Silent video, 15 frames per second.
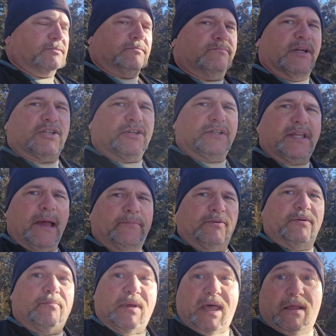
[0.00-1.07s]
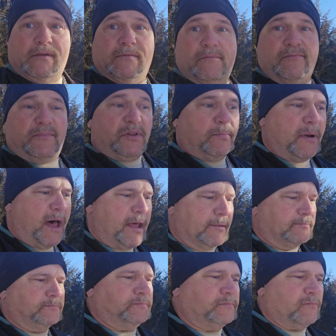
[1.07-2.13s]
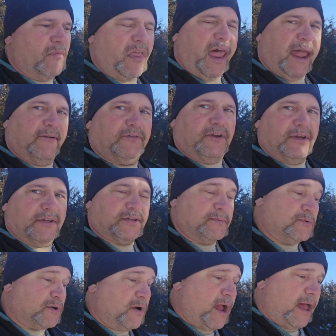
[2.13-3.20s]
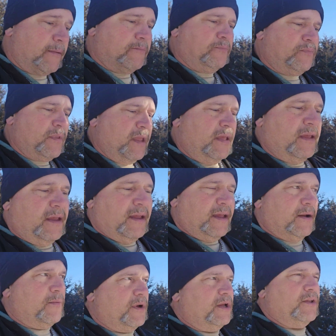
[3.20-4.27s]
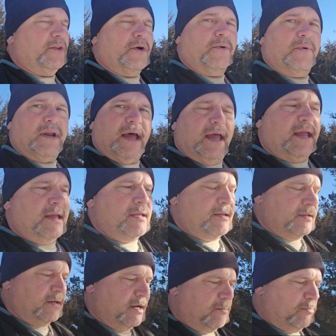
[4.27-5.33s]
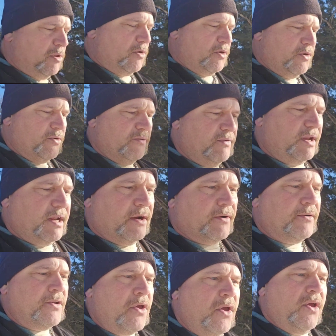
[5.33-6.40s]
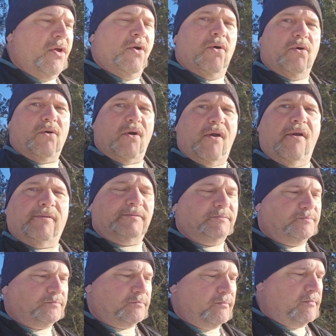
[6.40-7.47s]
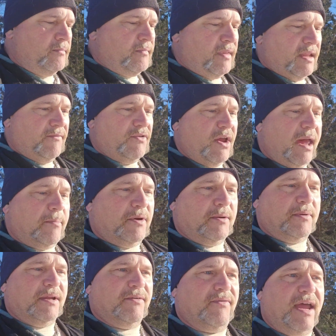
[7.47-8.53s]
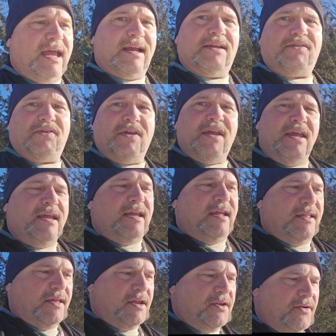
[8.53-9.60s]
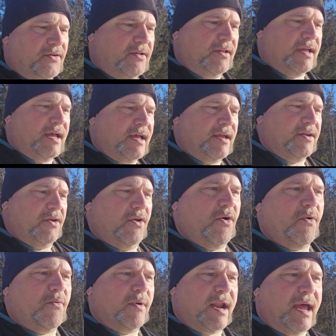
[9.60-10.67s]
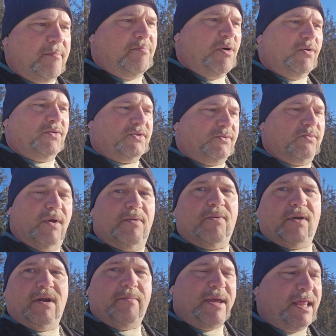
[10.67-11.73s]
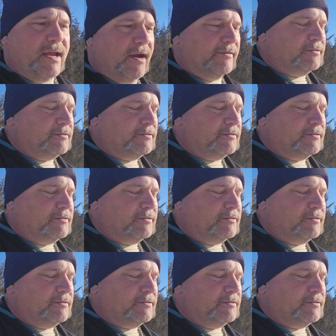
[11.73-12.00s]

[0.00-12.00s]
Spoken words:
Make sure you tap the little bell at the bottom after you hit subscribe. That way you'll know when I upload a new video. Or if you happen to be in Vegas, then you'll know when I post when we're going to be there.